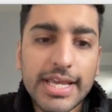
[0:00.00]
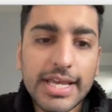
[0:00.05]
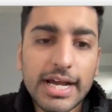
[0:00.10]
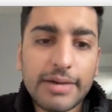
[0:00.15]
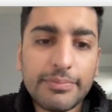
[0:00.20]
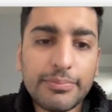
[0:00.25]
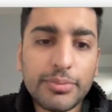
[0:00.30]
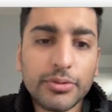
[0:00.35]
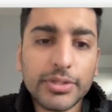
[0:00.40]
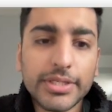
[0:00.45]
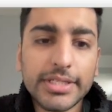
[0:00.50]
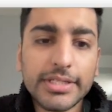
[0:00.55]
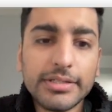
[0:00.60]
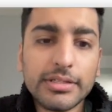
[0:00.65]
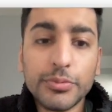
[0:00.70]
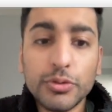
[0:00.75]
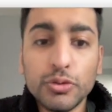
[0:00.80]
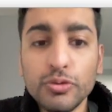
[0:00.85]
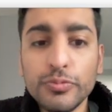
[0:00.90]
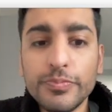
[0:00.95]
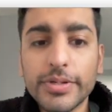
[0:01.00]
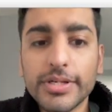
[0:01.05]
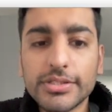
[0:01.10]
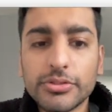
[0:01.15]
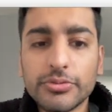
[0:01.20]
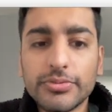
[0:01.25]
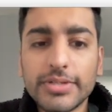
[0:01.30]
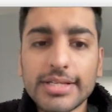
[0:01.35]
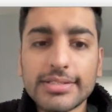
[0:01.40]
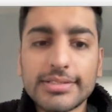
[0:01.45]
I put in Uber,
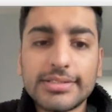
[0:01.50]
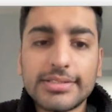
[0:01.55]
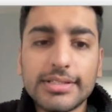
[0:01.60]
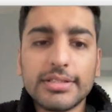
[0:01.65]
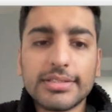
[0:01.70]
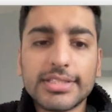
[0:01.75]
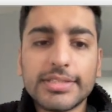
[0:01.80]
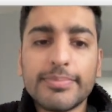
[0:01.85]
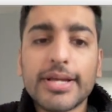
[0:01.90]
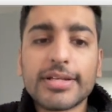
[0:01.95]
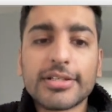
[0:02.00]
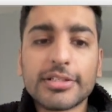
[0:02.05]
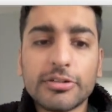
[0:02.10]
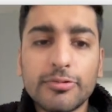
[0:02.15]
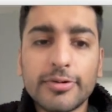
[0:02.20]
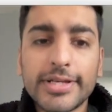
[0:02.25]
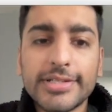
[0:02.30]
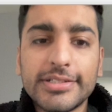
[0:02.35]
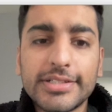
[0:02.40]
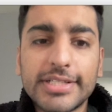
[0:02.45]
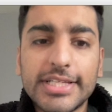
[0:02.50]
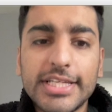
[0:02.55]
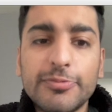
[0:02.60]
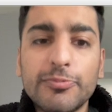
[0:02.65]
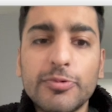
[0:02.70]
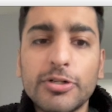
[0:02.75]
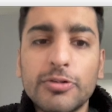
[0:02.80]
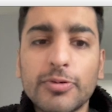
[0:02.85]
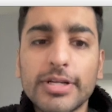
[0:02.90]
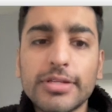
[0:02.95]
so that's a semantically related
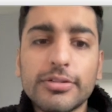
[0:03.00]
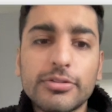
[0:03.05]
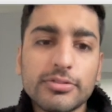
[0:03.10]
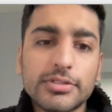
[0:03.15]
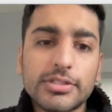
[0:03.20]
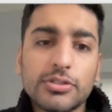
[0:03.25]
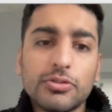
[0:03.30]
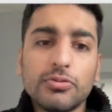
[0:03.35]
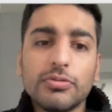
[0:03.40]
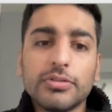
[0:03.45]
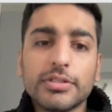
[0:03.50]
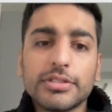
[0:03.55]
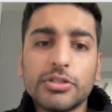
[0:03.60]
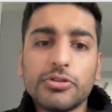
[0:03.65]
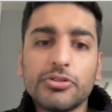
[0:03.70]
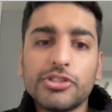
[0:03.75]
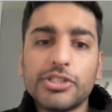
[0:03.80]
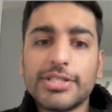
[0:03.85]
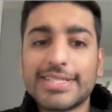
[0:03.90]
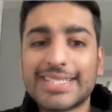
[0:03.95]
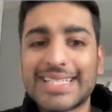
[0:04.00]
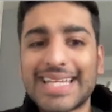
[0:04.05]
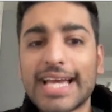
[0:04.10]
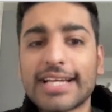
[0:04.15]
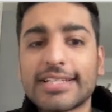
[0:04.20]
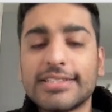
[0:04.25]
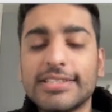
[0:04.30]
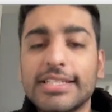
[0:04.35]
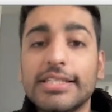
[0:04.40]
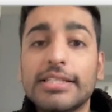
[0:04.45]
keyword, right? Because Google associates
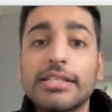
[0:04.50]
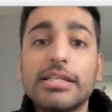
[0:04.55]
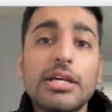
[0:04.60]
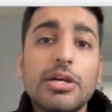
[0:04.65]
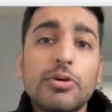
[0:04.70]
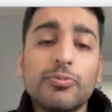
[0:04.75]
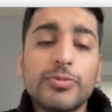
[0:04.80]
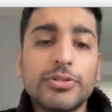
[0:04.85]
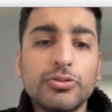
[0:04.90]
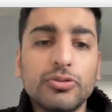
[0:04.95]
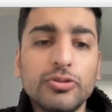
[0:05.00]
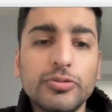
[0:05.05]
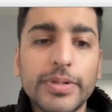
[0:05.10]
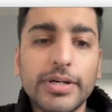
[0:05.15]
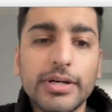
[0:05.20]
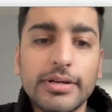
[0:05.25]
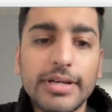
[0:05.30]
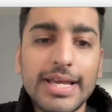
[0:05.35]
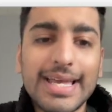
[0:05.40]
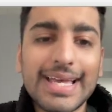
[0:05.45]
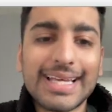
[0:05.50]
taxi with Uber.